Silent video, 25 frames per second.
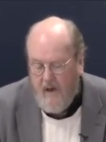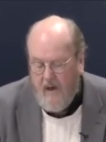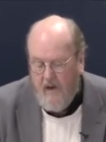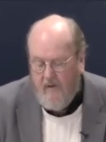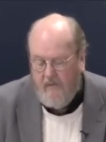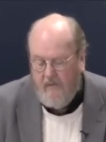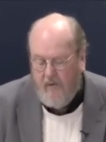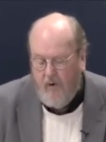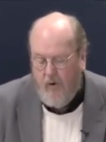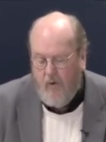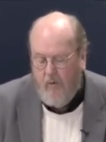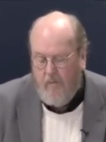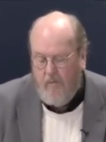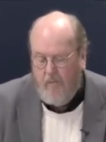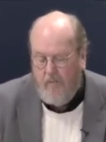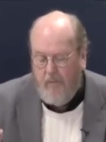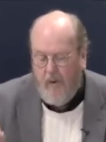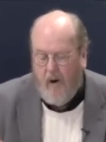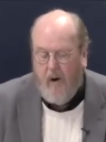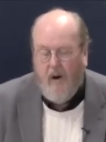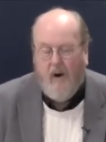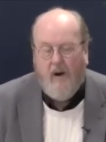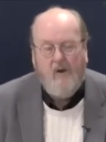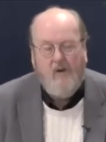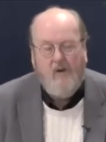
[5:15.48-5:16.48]
For
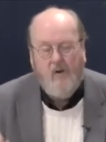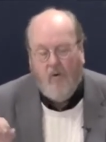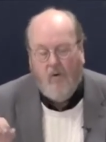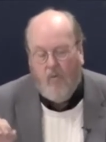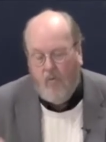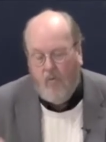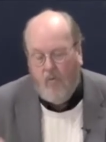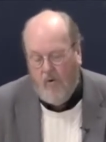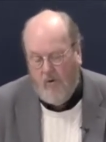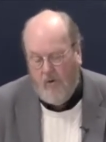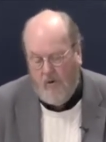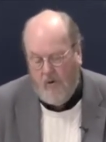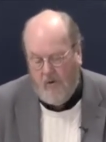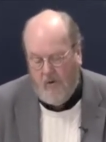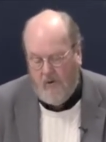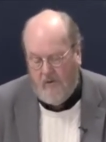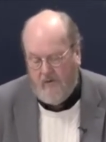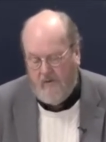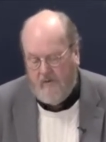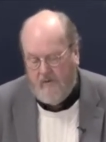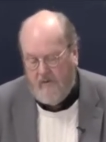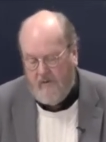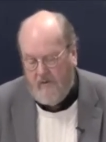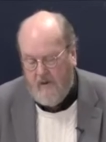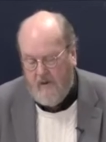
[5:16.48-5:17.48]
by your
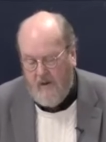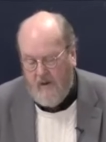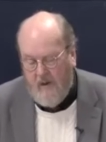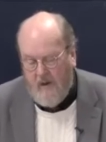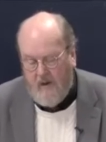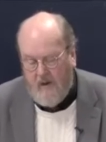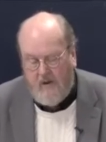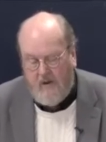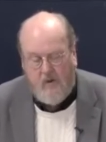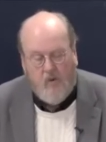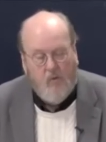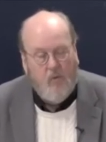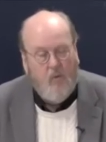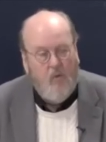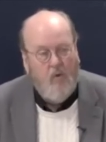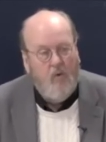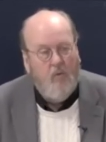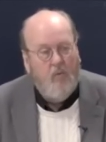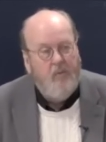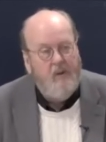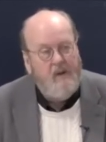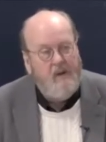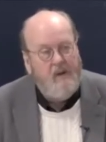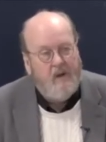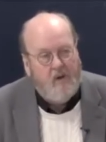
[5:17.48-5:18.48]
words you will
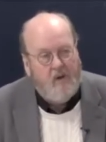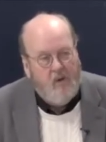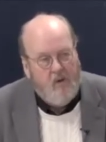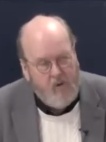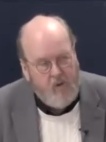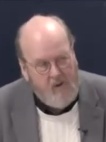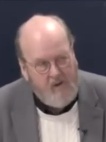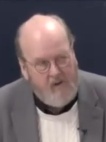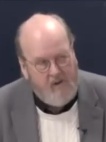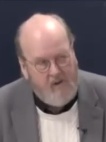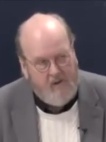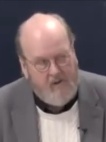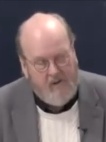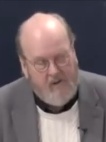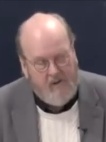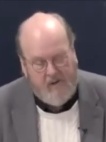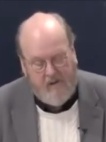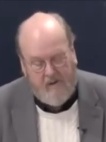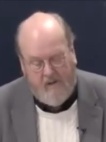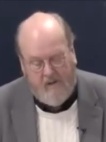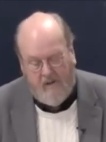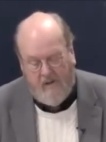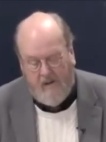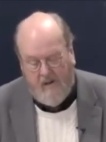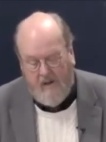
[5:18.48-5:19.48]
be acquitted,
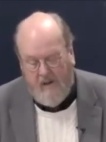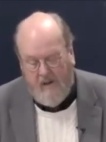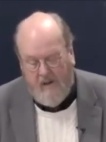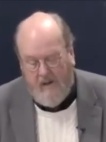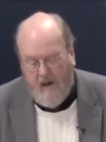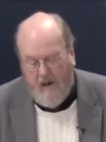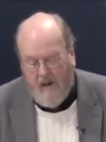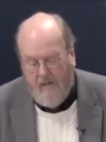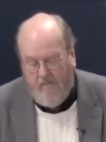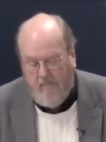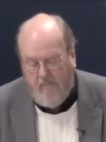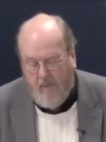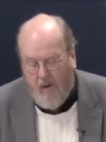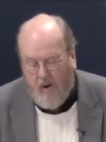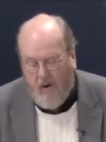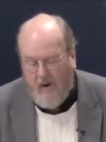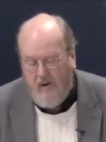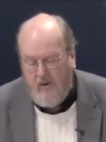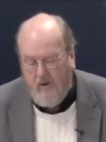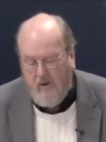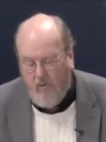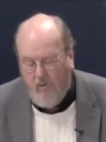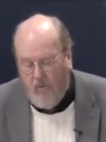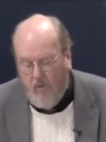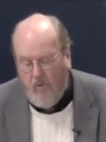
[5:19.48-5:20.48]
and by
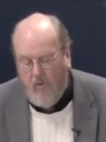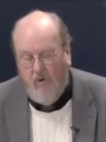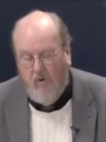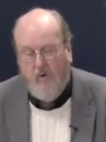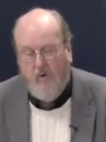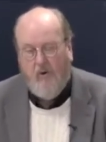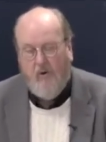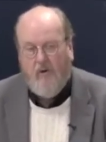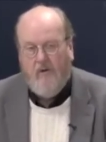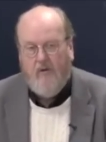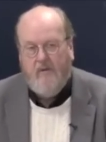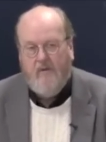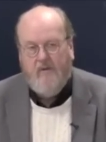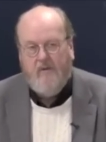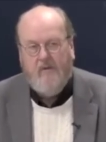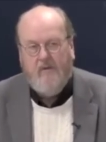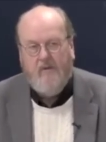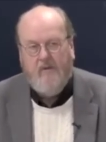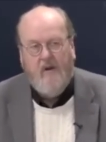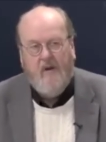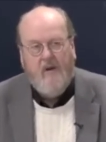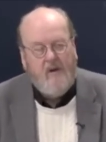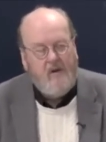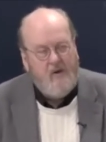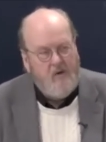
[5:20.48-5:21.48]
your words
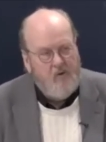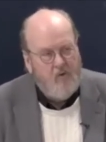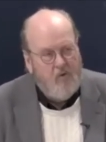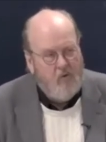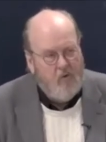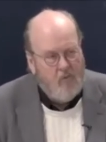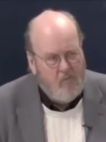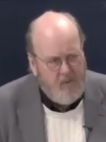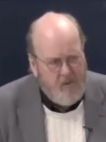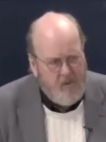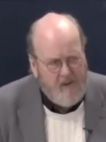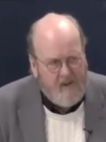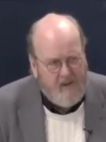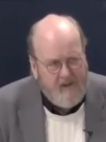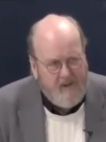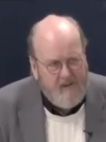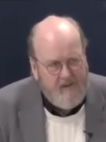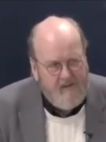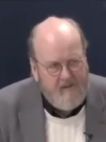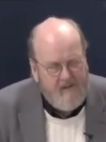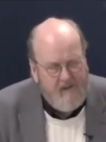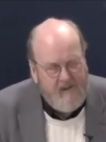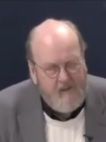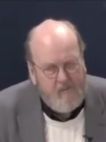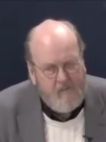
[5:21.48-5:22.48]
you will be
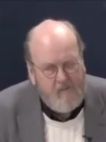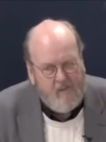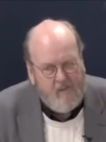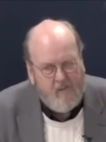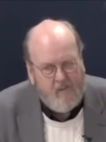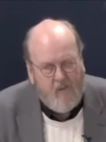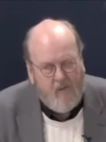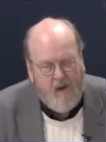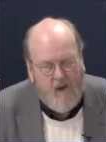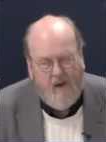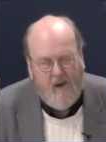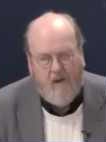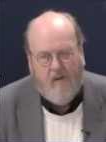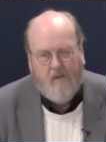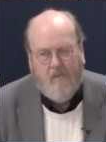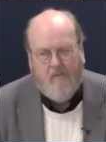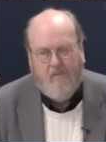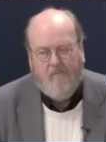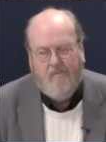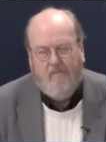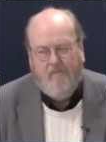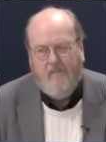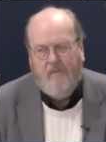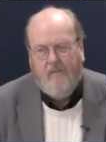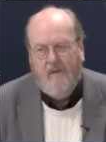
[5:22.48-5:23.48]
condemned. Wow.
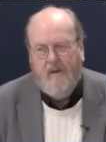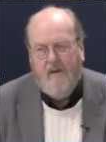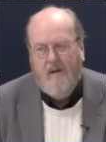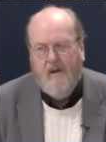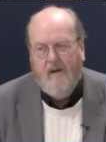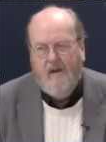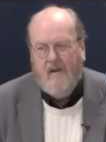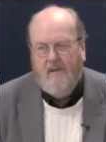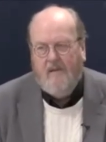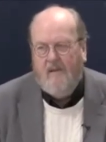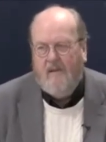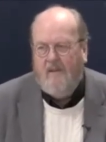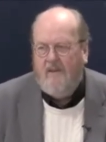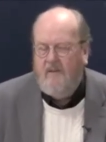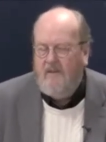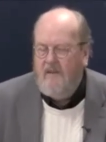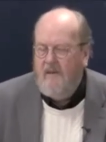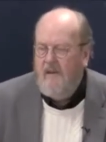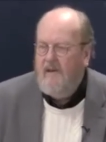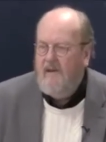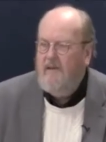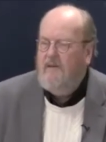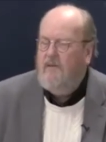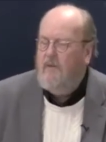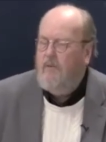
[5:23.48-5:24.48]
The
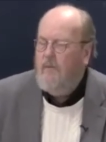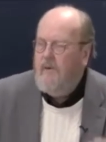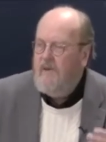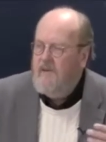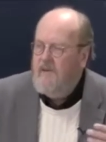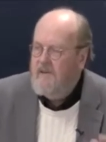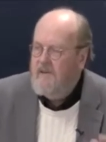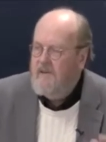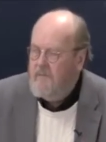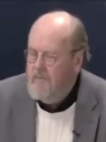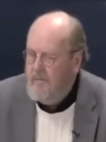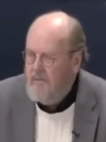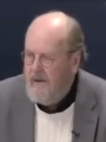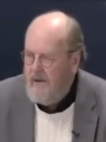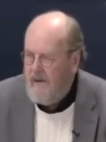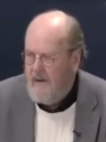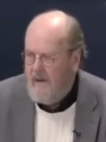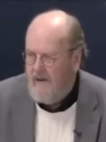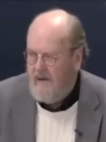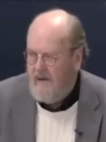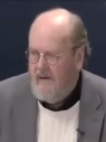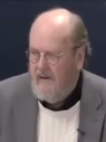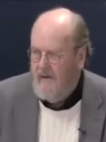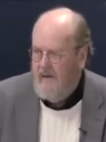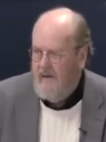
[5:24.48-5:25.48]
things we
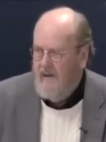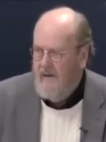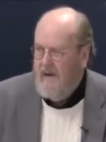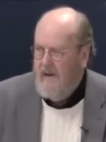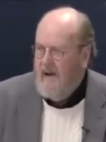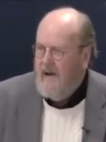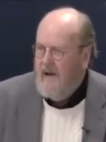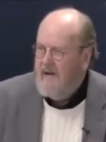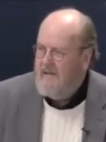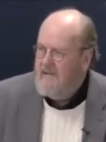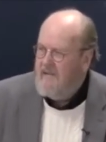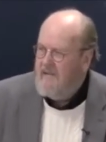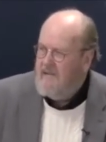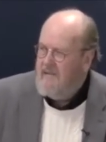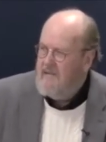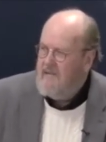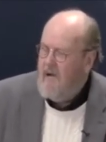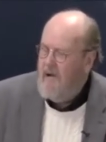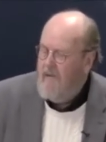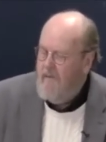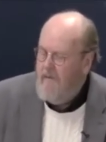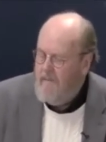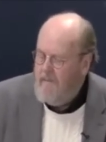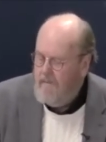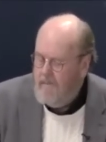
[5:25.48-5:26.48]
speak are
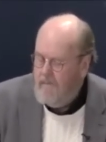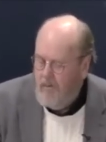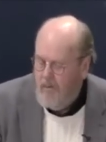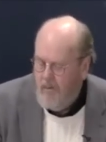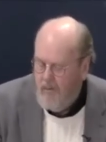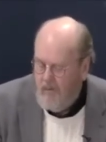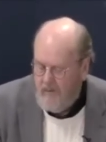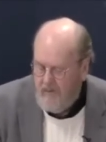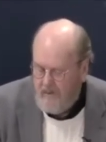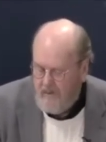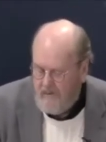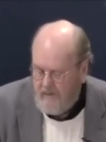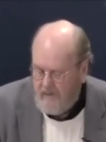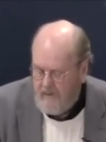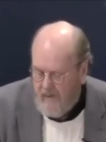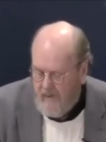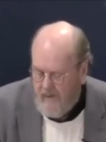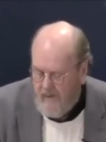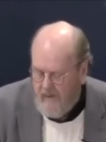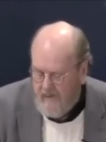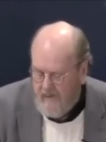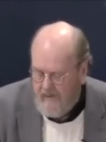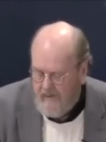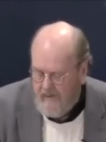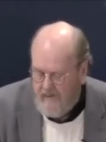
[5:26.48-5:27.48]
so important,
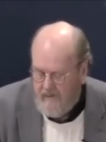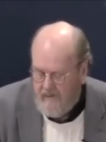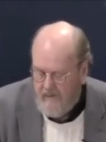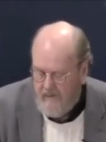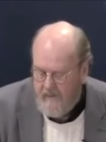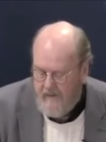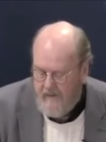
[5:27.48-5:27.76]
guys.